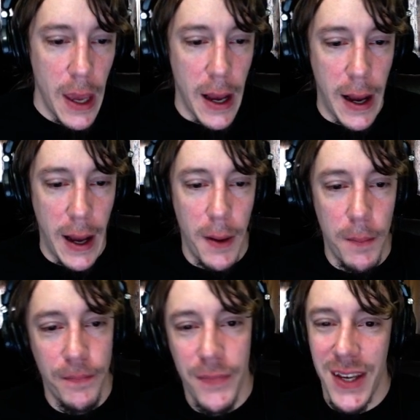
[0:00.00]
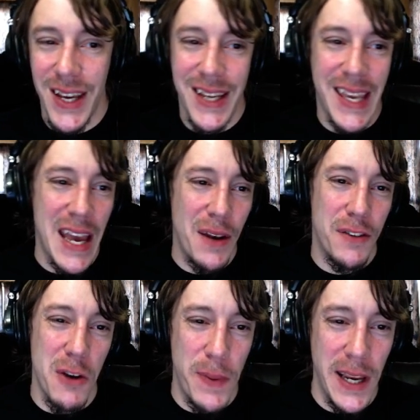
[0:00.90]
Um, again,
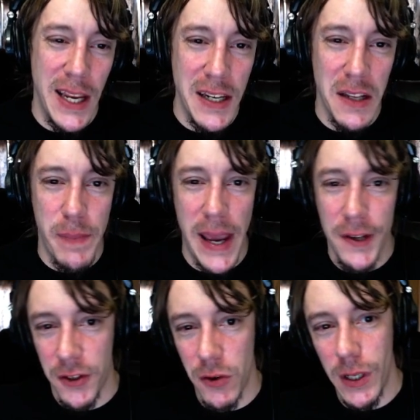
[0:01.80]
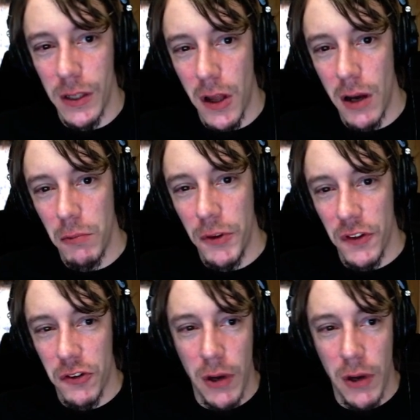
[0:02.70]
so India's banks are going along with this